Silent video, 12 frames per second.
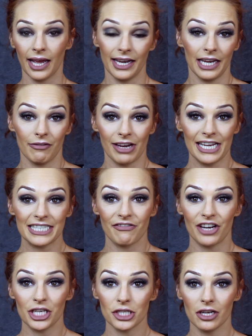And here it is, the
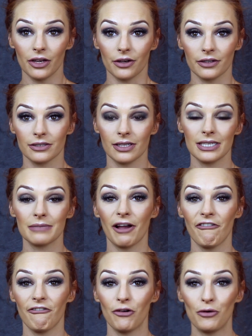finished look. So this is
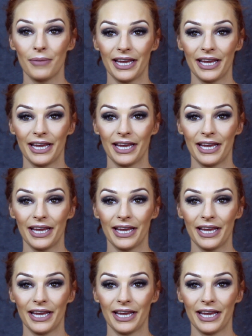my full